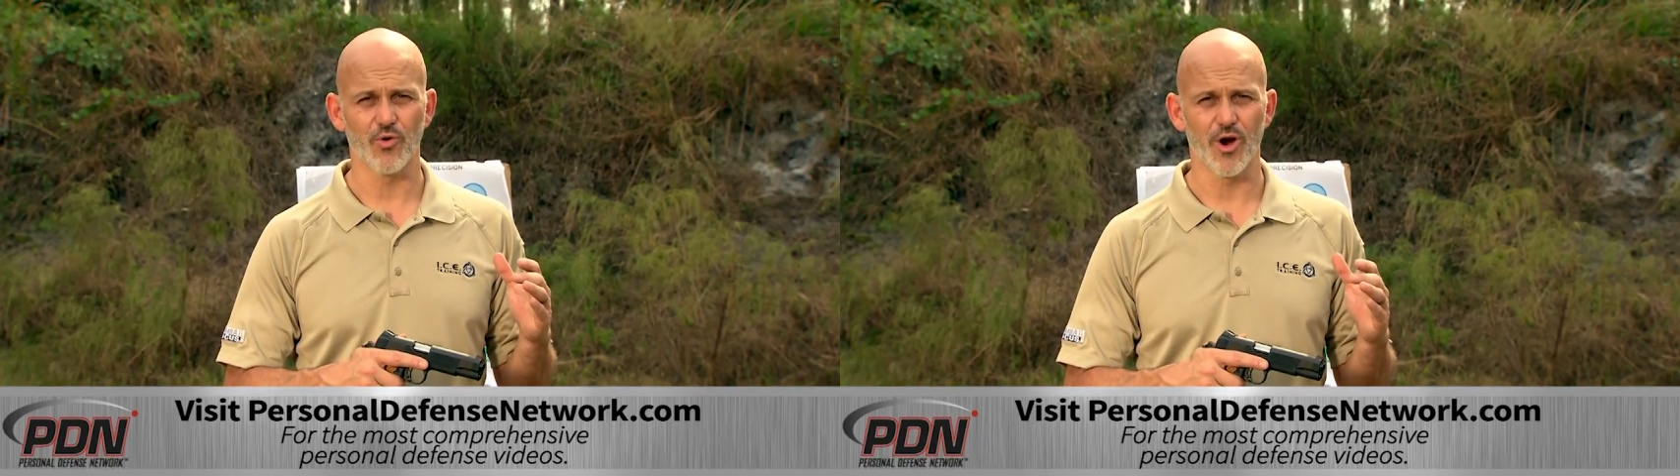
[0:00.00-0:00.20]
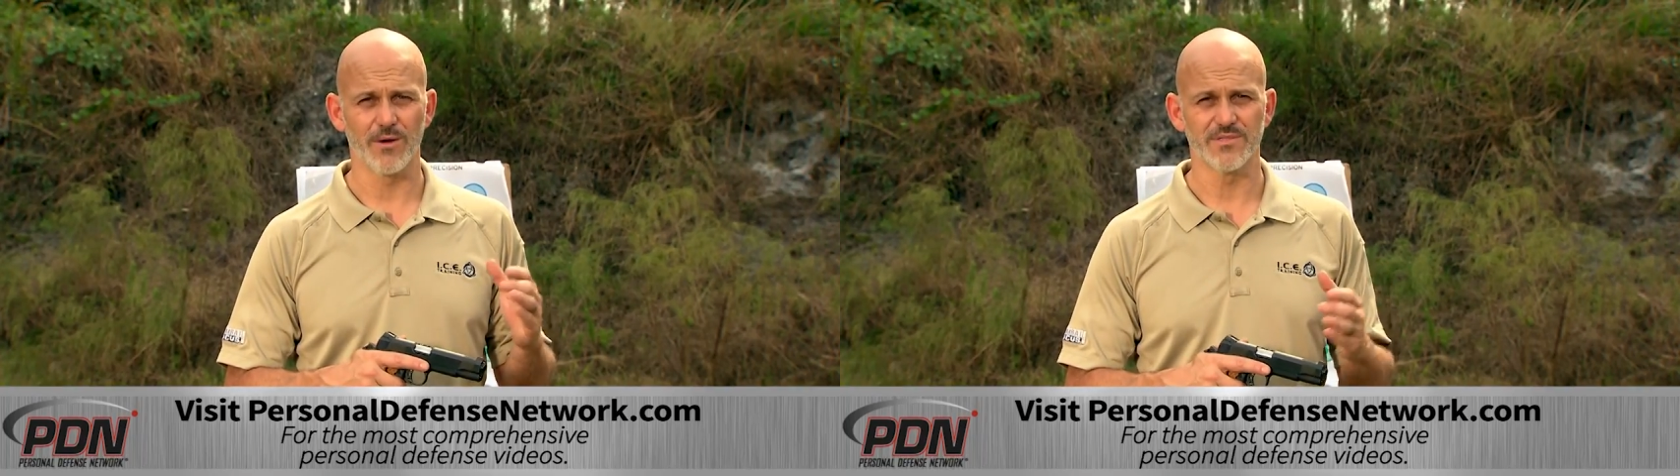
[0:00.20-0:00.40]

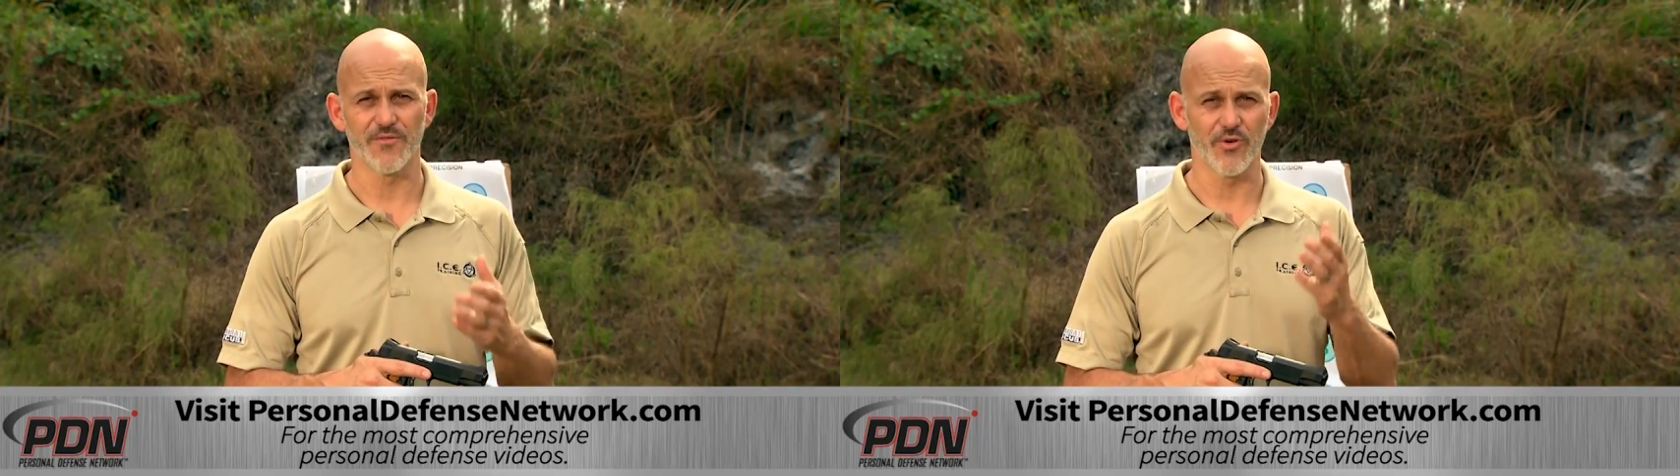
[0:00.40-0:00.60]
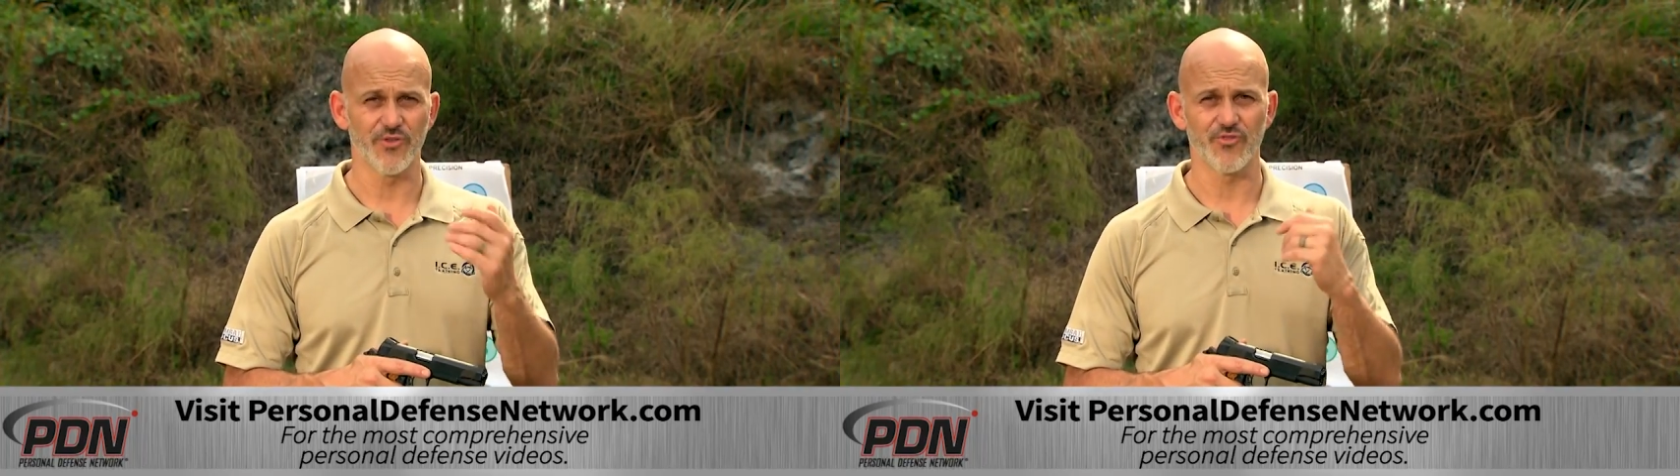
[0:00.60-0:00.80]
Arms if
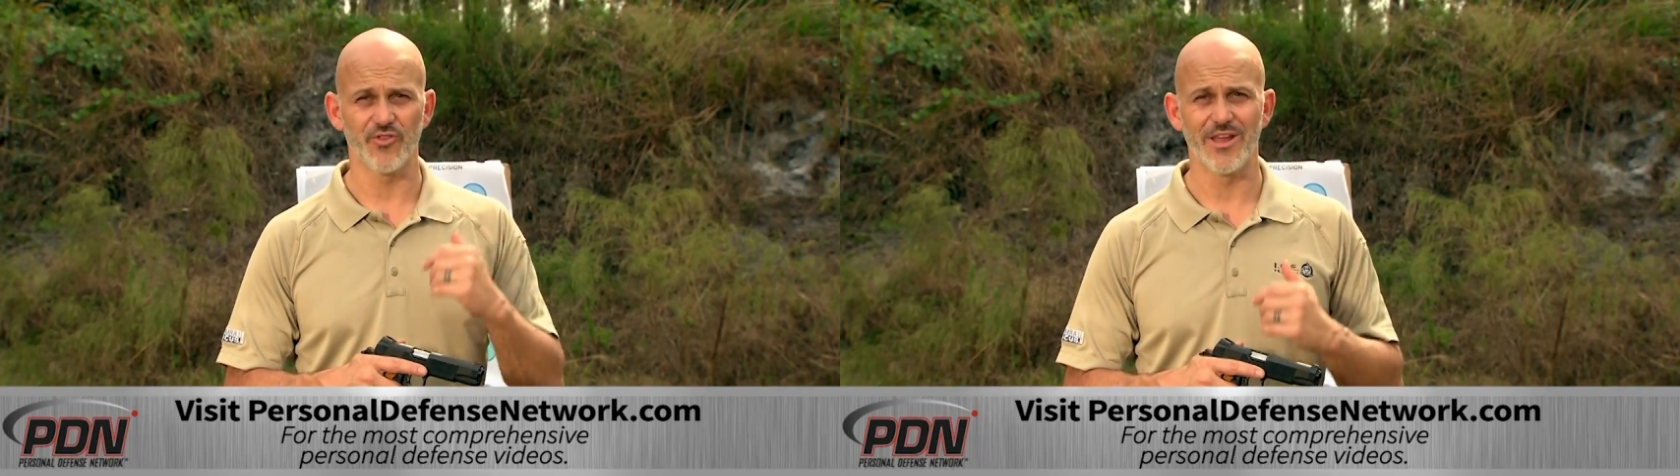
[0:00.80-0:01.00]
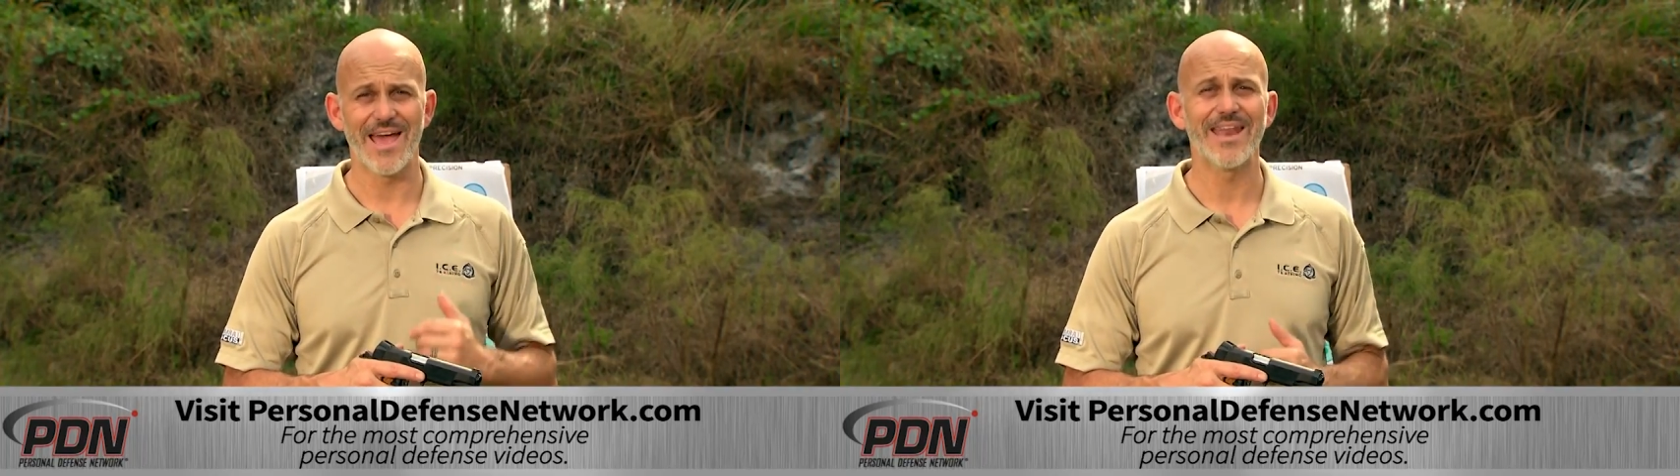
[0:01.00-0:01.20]
you're
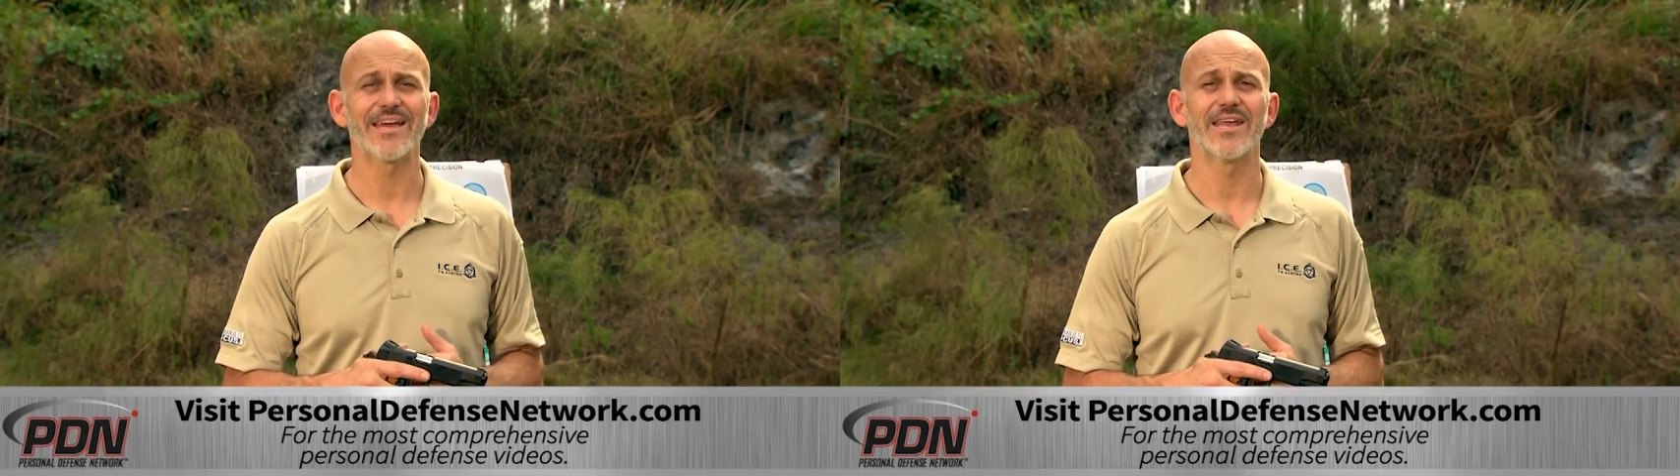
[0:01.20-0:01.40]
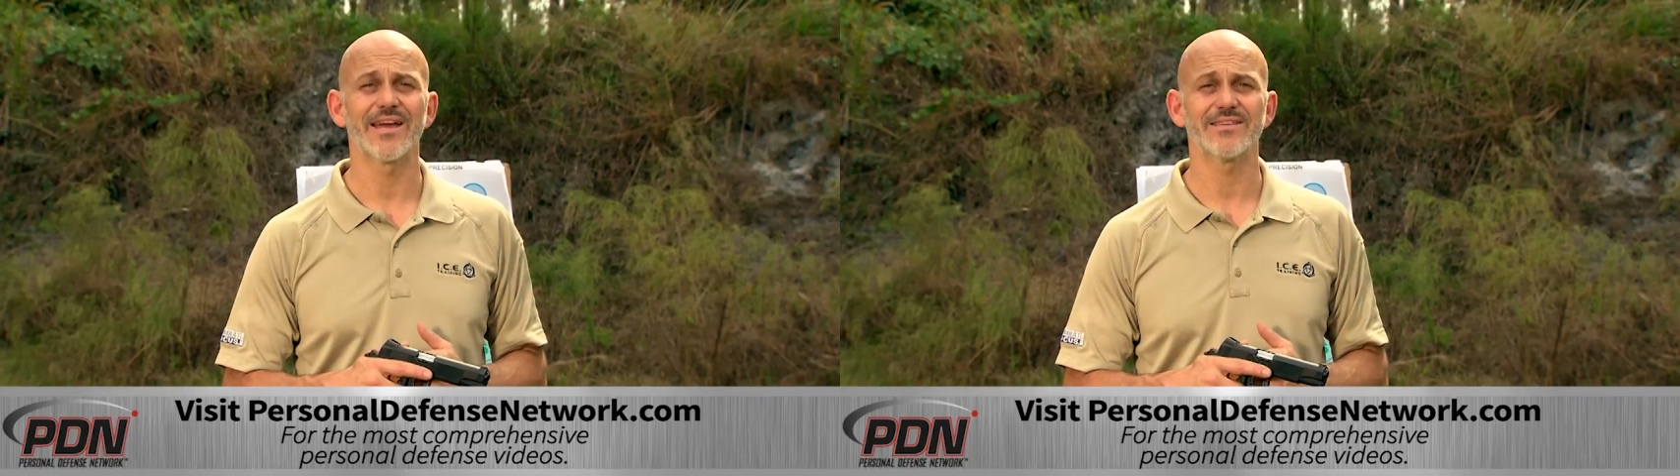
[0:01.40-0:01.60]
interested in adding
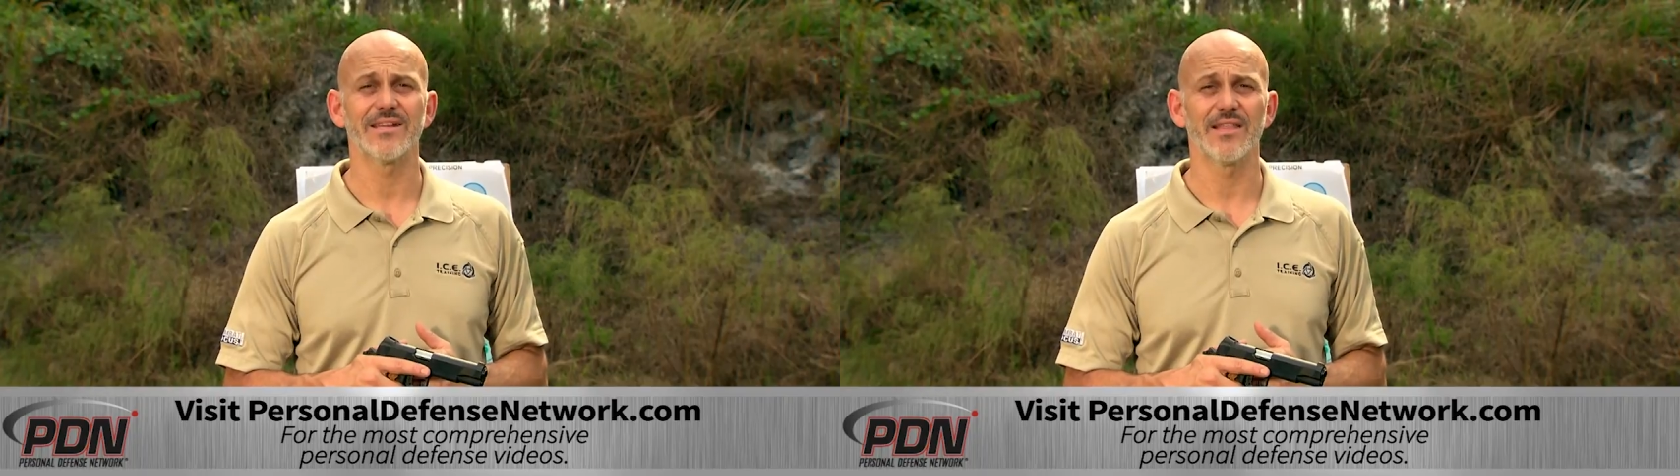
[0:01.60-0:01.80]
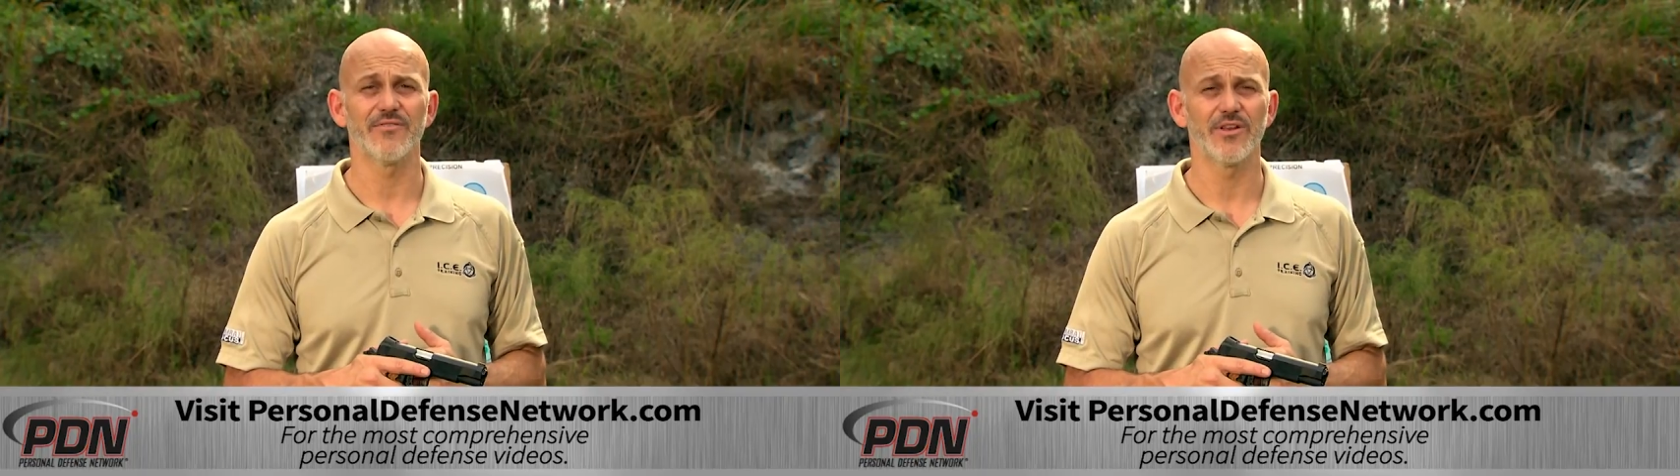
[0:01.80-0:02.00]
a
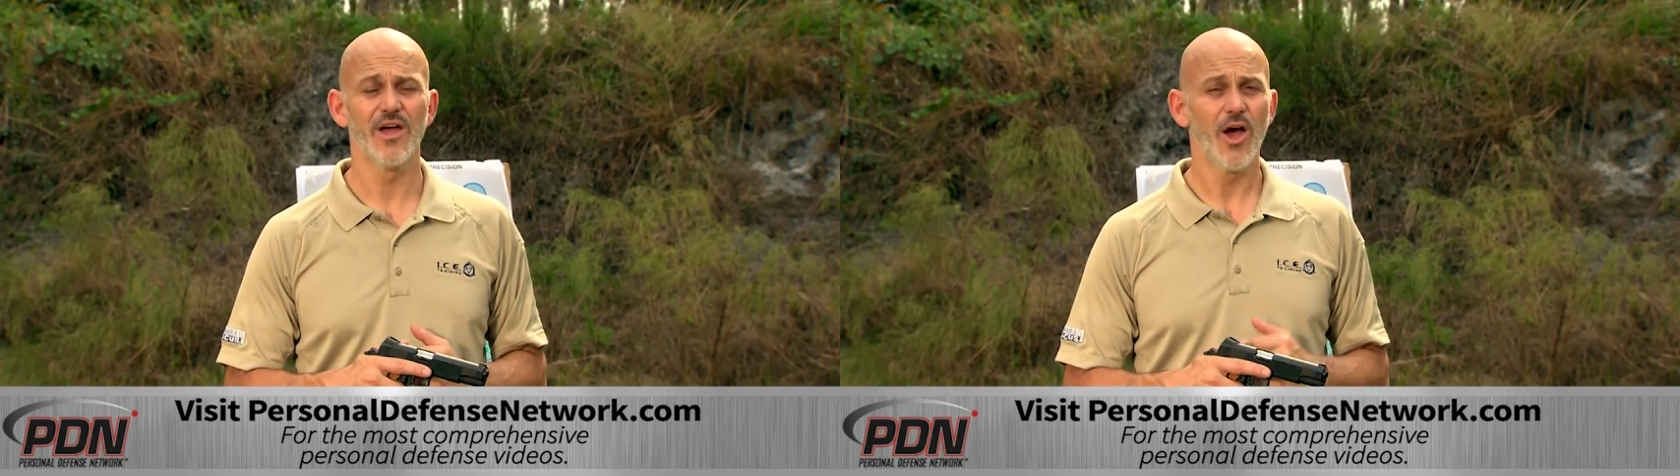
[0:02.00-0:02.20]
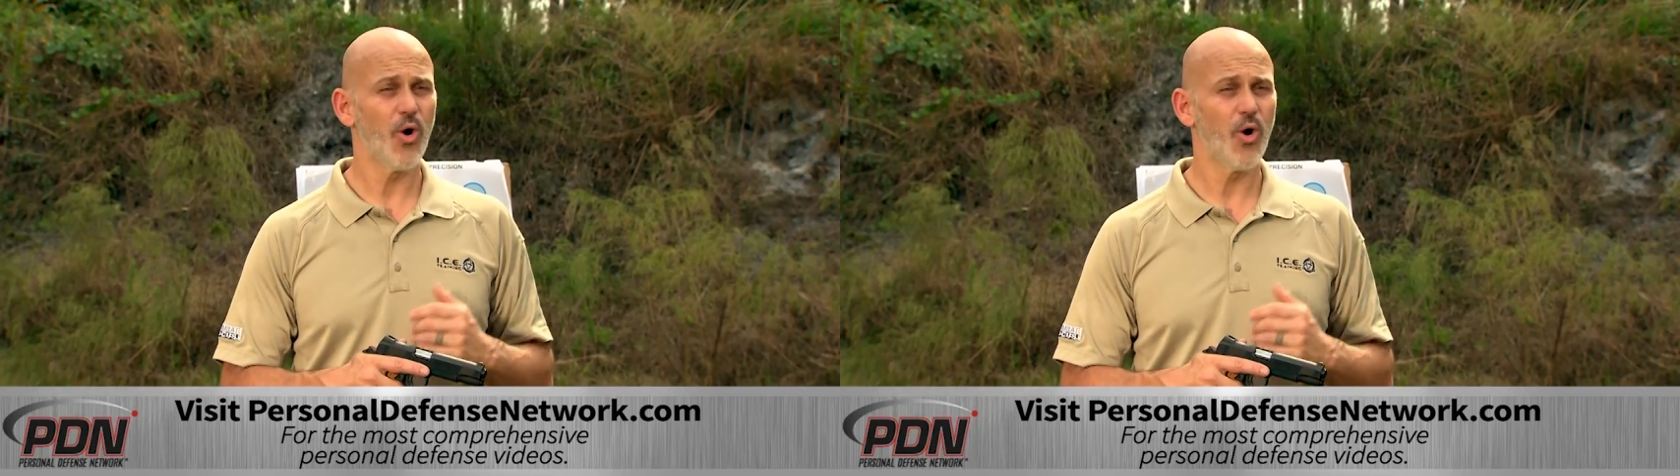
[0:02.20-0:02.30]
1911